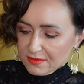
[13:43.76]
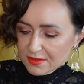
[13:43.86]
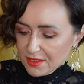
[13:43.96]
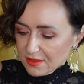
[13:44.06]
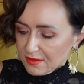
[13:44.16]

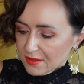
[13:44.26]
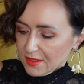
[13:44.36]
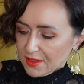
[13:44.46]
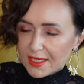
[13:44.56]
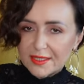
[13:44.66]
the
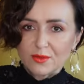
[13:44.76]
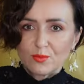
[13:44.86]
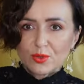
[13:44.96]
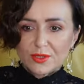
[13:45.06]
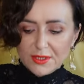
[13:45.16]
other
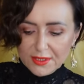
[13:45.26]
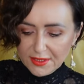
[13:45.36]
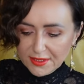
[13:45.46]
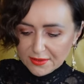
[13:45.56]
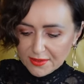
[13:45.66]

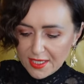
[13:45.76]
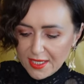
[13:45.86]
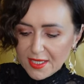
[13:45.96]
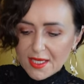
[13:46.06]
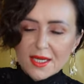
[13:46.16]
body in
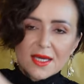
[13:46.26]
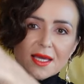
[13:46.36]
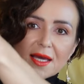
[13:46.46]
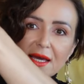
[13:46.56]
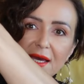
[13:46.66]
gray.
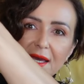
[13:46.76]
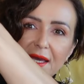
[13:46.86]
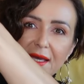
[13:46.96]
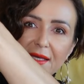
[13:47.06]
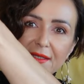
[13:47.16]

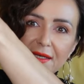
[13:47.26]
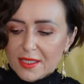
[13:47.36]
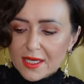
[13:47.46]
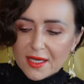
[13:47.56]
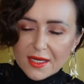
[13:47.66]
And
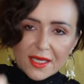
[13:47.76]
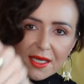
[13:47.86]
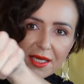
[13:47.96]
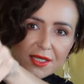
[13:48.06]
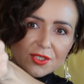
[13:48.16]
they are
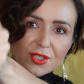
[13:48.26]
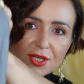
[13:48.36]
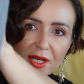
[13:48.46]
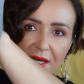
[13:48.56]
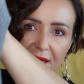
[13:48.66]

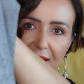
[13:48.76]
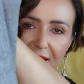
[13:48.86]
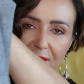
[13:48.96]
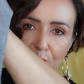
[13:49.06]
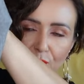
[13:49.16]
hinged
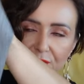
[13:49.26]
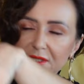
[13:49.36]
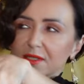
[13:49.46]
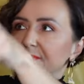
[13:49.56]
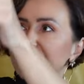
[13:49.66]
at the
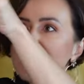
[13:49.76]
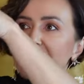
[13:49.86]
bottom